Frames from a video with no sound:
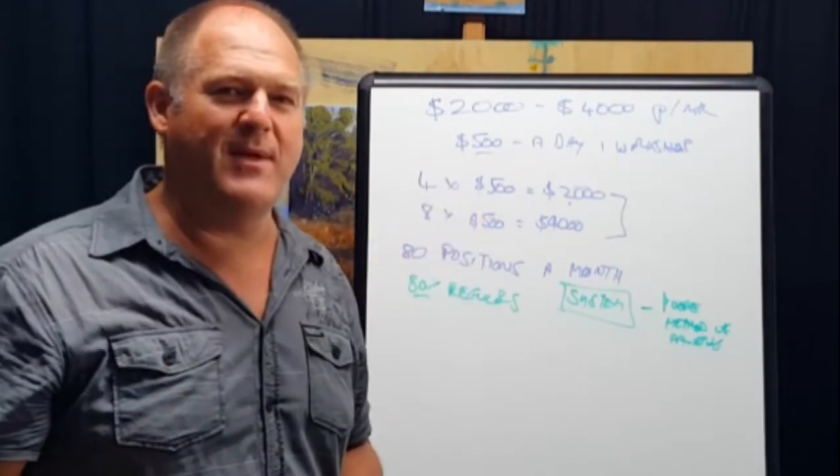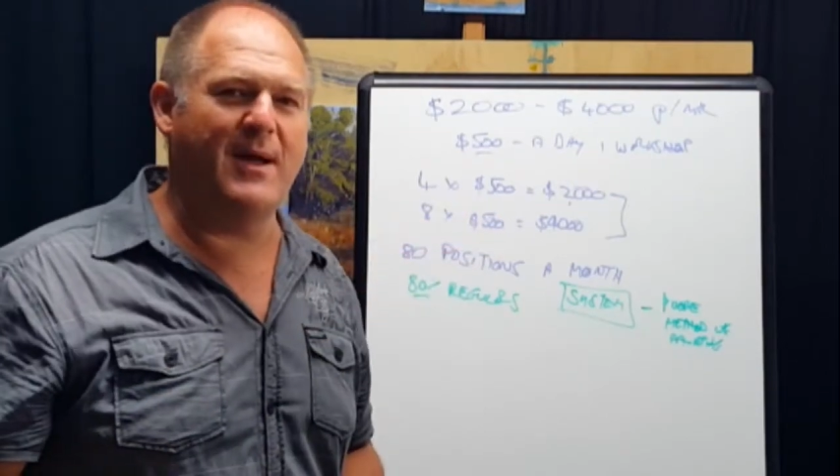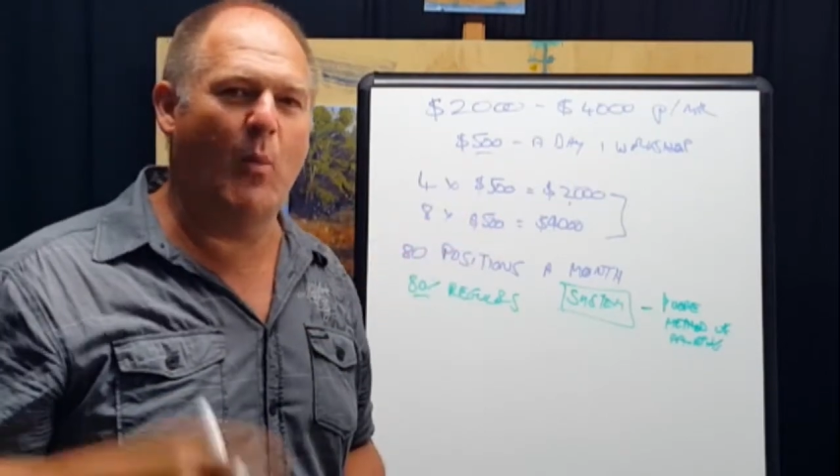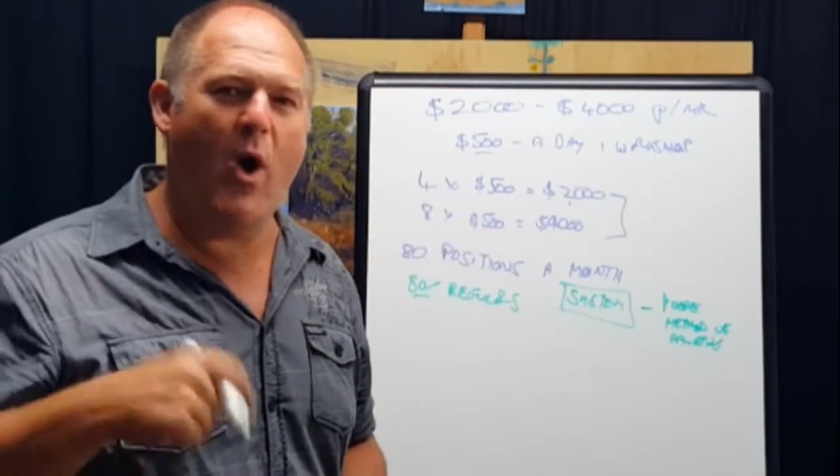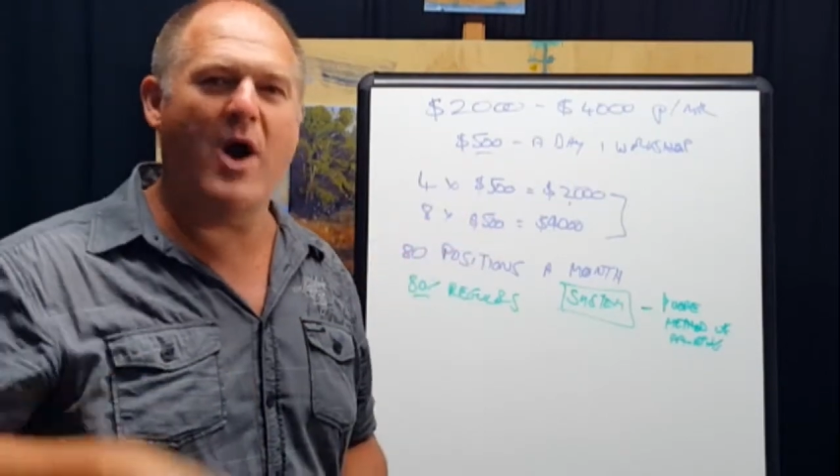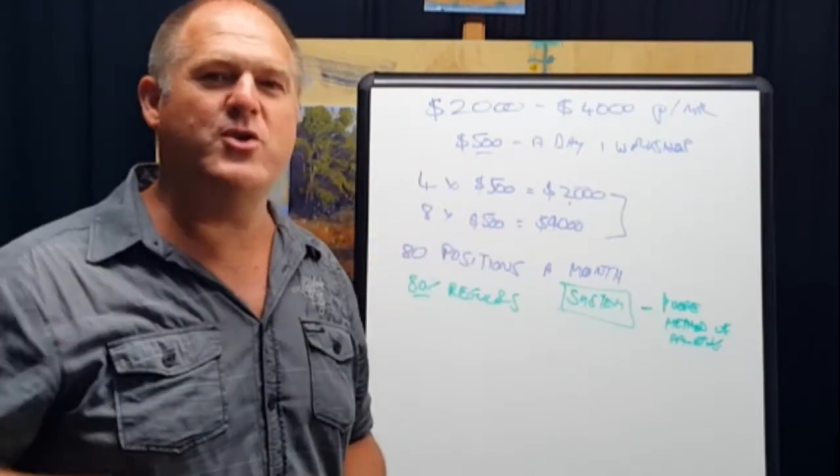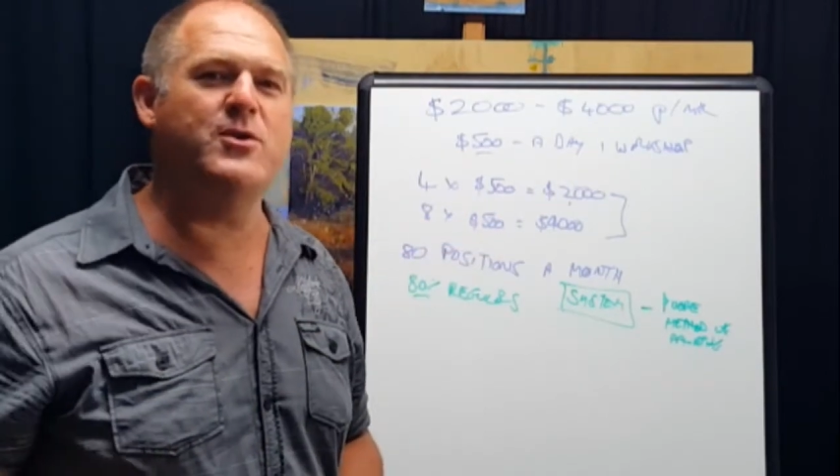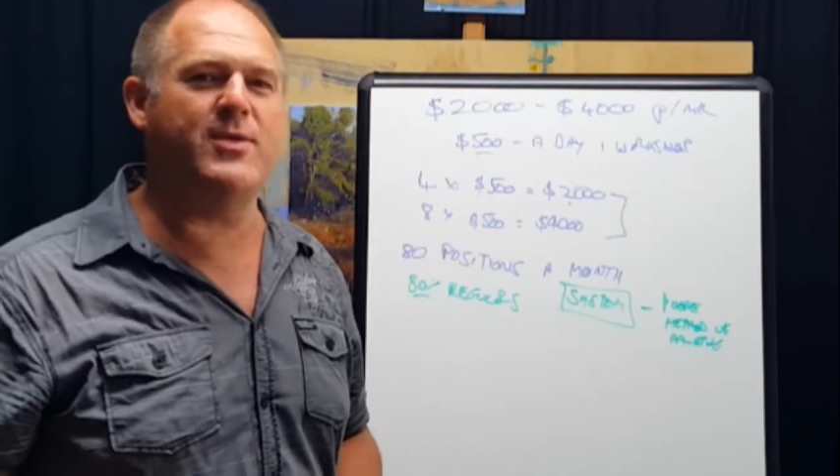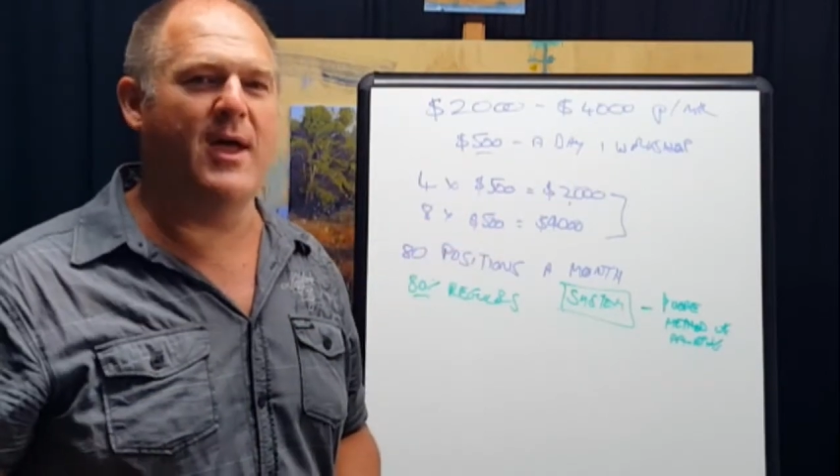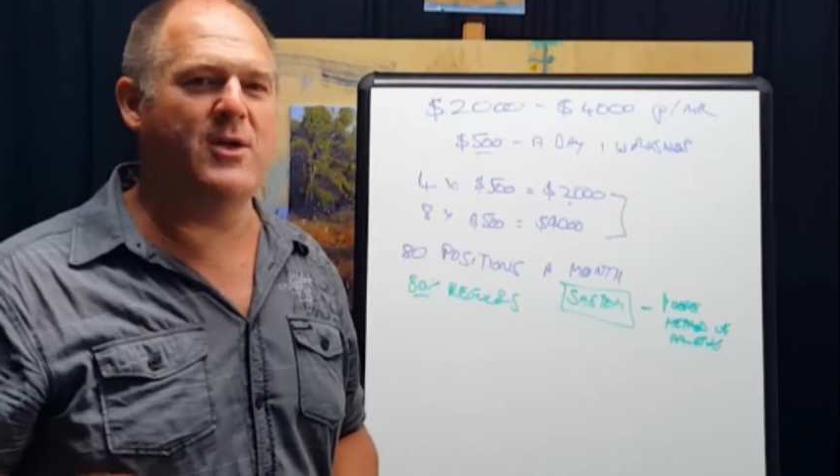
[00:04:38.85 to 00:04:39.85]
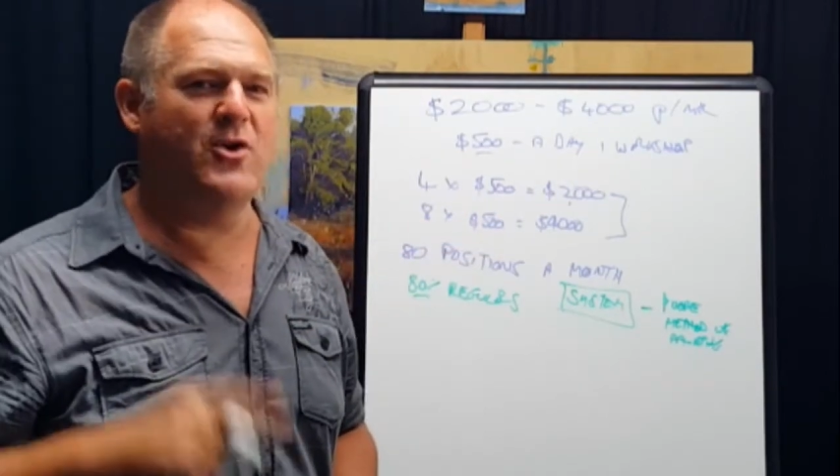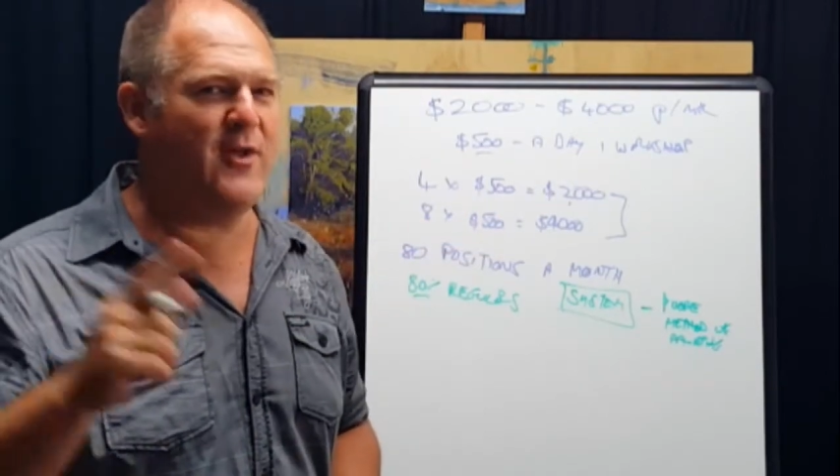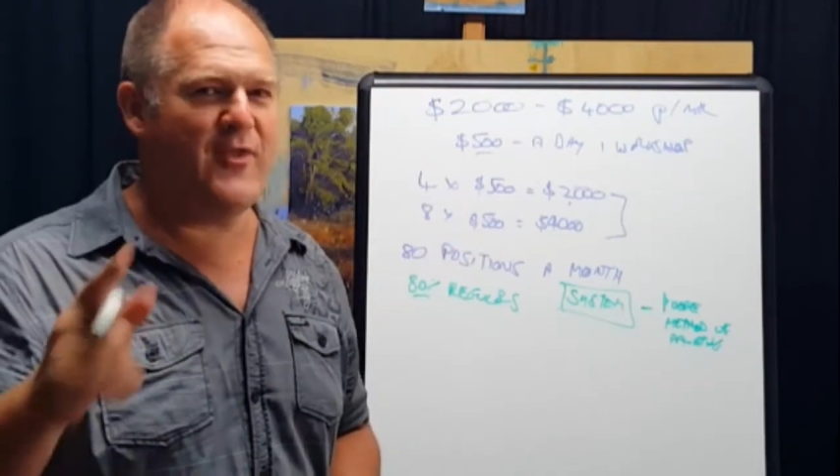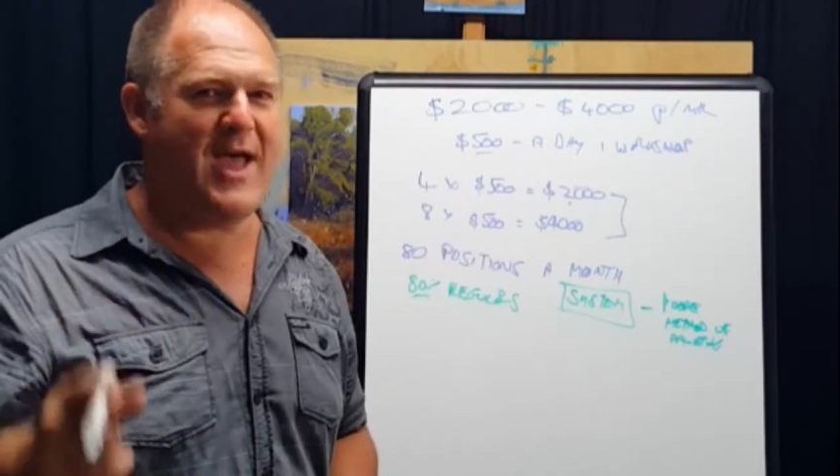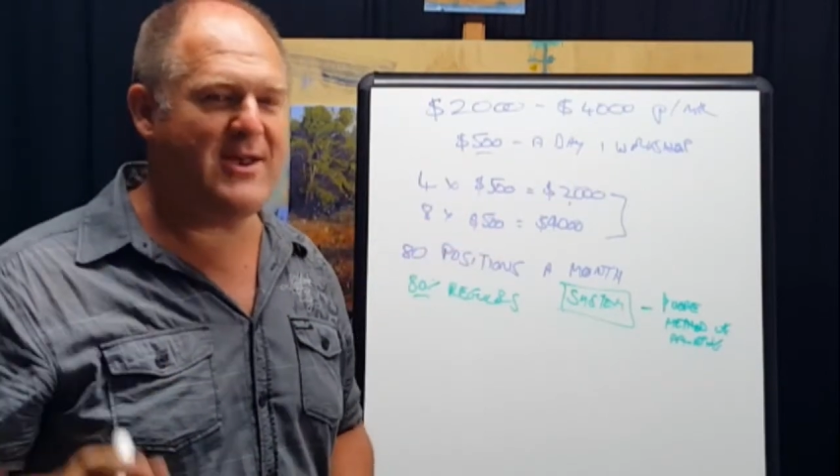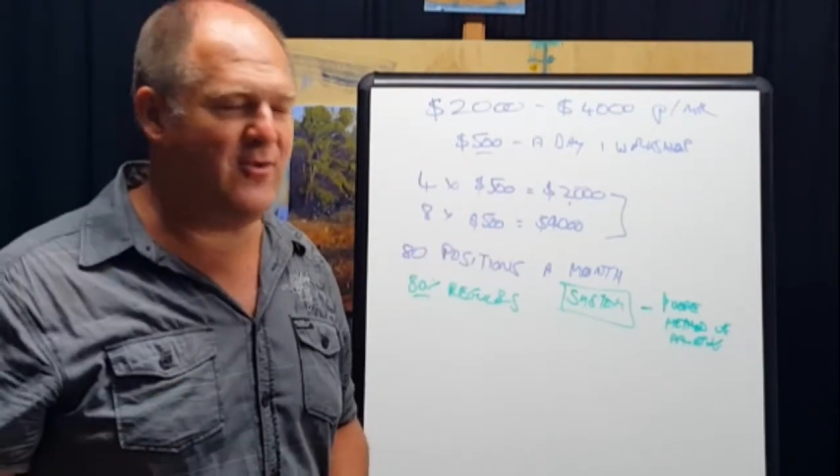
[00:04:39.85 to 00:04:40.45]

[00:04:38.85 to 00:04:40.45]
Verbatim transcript: And why are you there? You're not there